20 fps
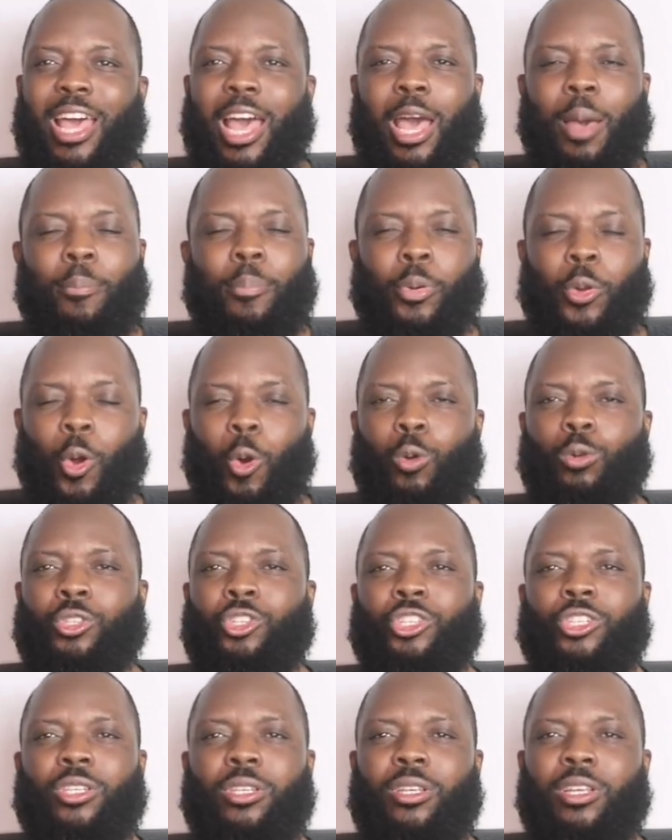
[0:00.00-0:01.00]
our
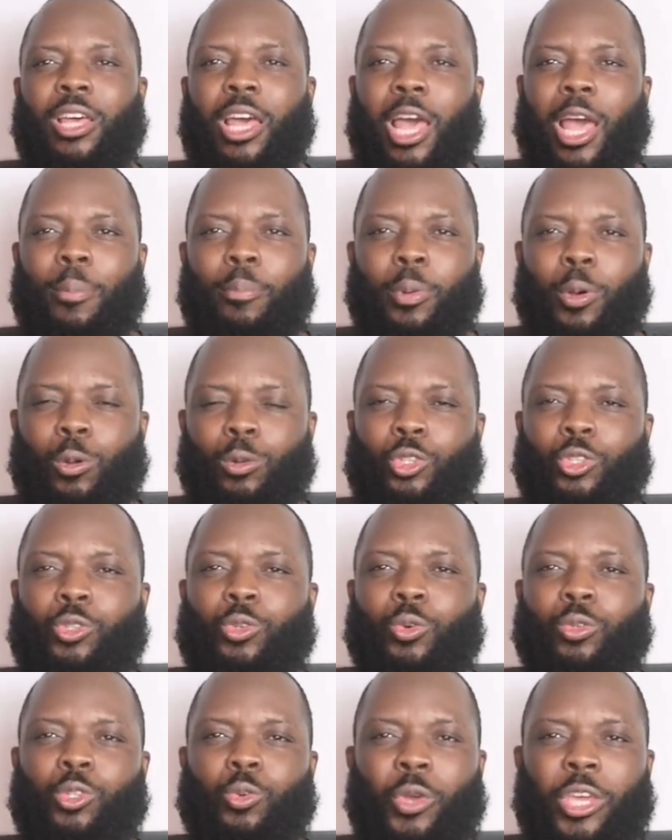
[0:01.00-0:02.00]
approach
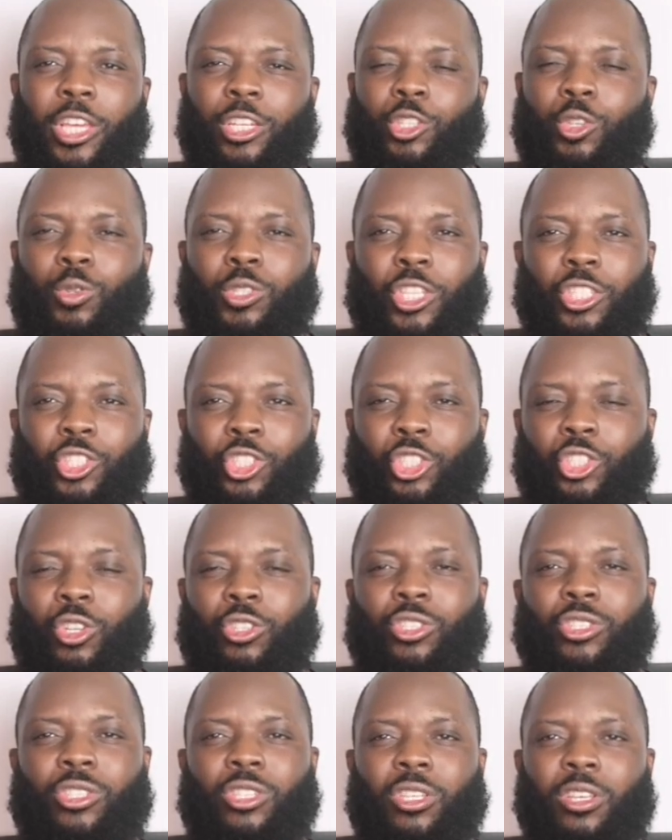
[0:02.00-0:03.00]
to issues
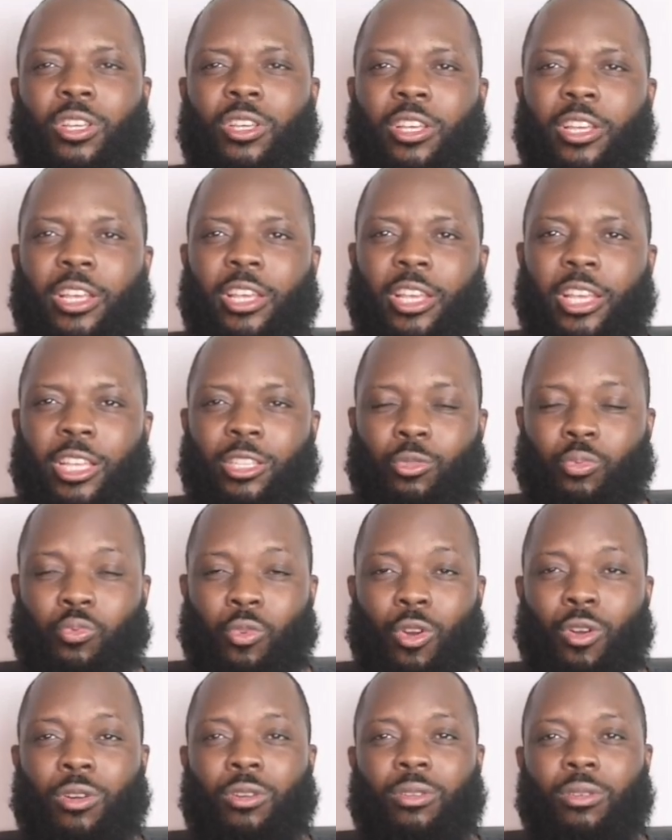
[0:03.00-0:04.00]
is
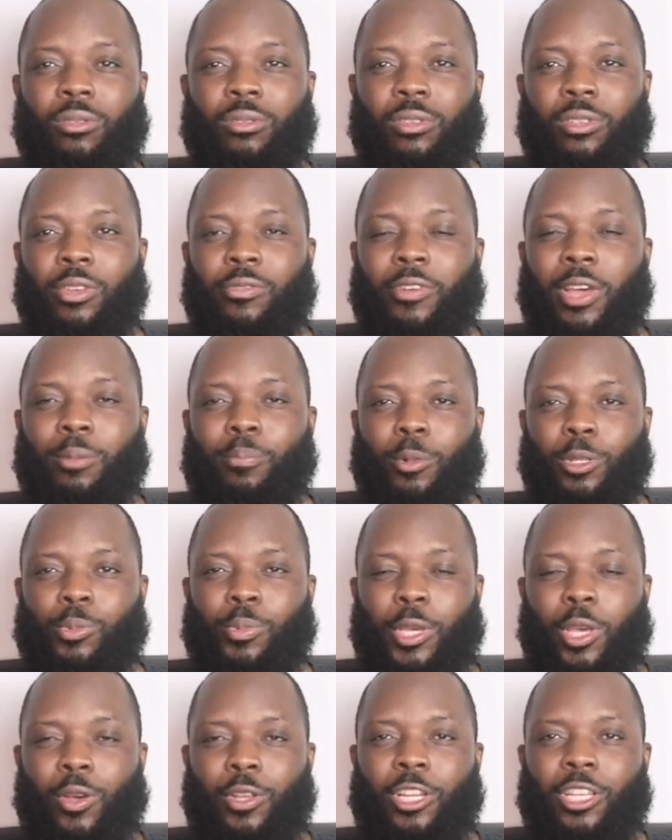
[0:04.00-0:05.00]
wrong. If I must
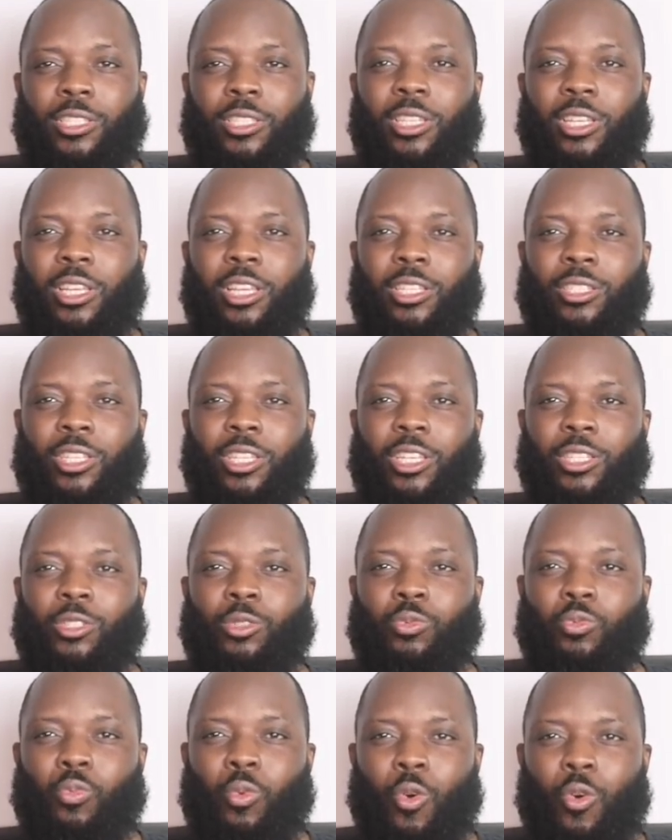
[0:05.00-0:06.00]
be honest,
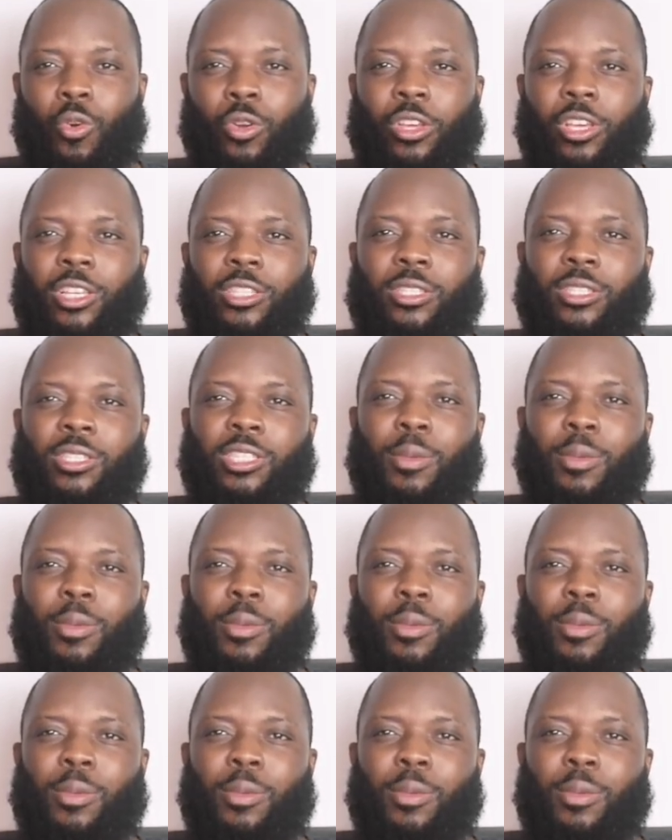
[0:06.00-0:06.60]
it's wrong. It's